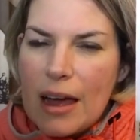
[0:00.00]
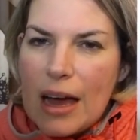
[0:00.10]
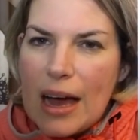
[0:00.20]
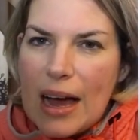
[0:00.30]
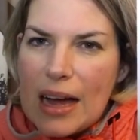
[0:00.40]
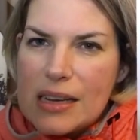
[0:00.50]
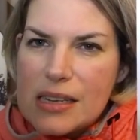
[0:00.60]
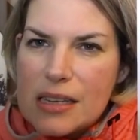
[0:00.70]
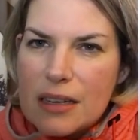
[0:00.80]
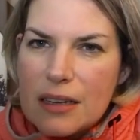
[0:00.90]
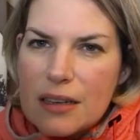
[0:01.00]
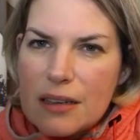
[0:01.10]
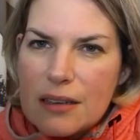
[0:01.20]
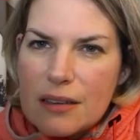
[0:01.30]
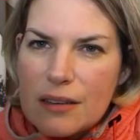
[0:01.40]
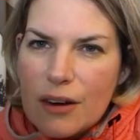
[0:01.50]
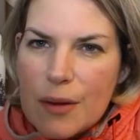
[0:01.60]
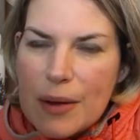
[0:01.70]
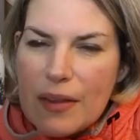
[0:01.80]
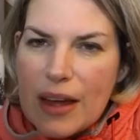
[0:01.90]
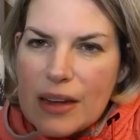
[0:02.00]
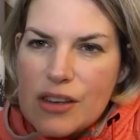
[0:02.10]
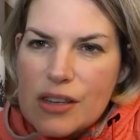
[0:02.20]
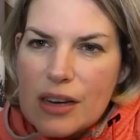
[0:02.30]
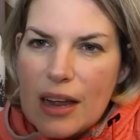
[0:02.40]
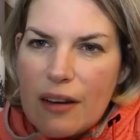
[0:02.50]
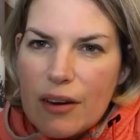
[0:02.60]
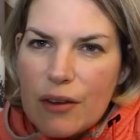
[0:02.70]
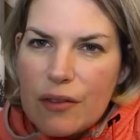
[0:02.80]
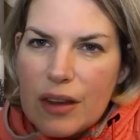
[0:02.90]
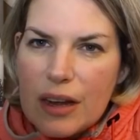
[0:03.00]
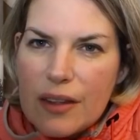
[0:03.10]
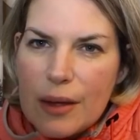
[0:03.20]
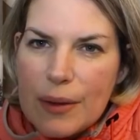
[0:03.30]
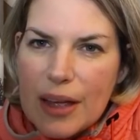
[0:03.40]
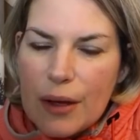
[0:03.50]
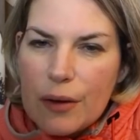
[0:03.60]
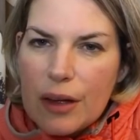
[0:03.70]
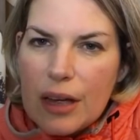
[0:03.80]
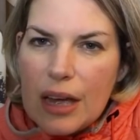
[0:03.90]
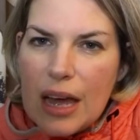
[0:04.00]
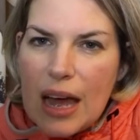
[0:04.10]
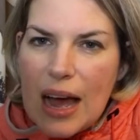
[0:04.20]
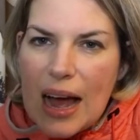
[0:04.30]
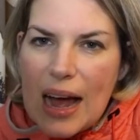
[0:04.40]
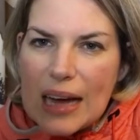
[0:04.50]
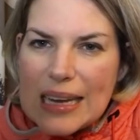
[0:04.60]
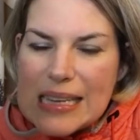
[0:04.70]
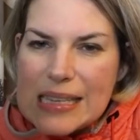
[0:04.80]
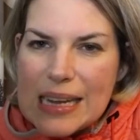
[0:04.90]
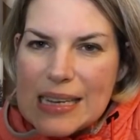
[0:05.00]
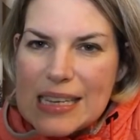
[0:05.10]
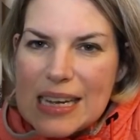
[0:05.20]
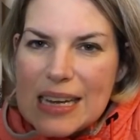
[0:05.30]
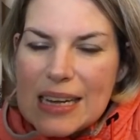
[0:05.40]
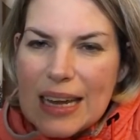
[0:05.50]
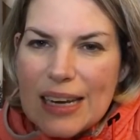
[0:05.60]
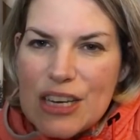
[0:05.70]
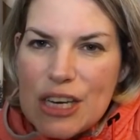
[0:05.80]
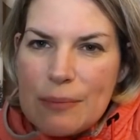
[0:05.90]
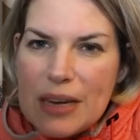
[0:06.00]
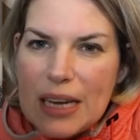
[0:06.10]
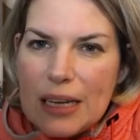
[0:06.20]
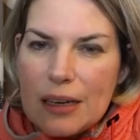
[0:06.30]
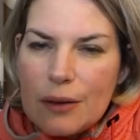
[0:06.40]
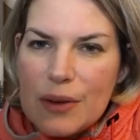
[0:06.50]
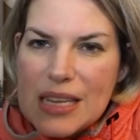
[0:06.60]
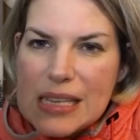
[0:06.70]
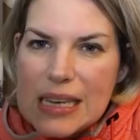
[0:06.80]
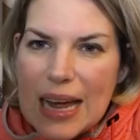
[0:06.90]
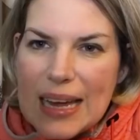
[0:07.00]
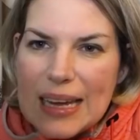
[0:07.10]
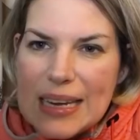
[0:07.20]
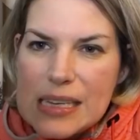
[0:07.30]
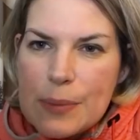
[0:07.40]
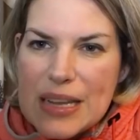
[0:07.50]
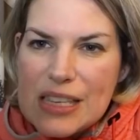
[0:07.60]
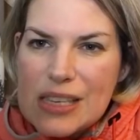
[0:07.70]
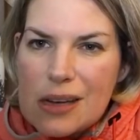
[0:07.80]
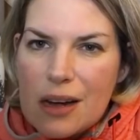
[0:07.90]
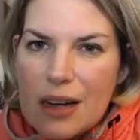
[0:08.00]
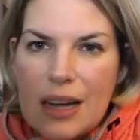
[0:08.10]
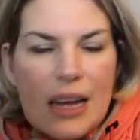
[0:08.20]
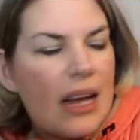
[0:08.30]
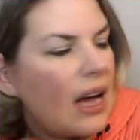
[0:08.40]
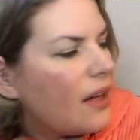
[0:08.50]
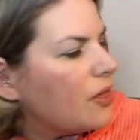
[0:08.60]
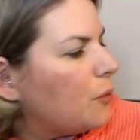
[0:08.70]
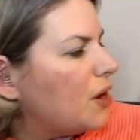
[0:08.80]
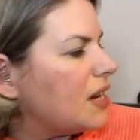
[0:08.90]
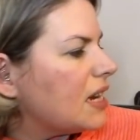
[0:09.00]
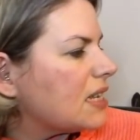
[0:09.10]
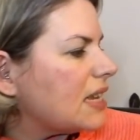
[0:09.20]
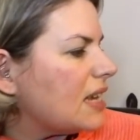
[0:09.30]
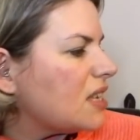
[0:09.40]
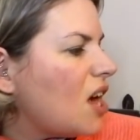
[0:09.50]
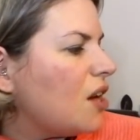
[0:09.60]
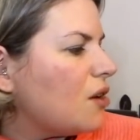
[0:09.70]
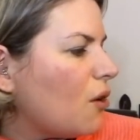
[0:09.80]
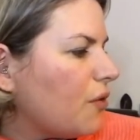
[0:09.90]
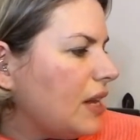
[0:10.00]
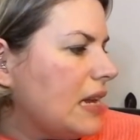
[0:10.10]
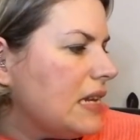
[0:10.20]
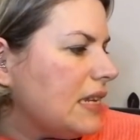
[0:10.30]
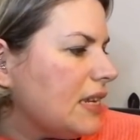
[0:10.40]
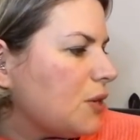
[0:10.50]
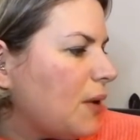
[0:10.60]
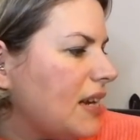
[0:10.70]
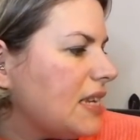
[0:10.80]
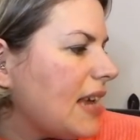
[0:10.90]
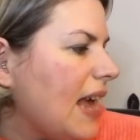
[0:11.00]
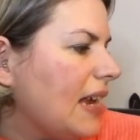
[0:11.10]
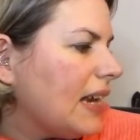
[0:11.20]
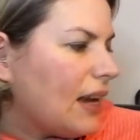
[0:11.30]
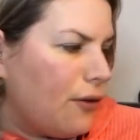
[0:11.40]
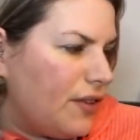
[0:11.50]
And sorry about that, just glaring off the light. There we go. And it's Santa in a chimney with his sleigh, and he's a bit stuck. And the wording says, not the easiest way to get in and out for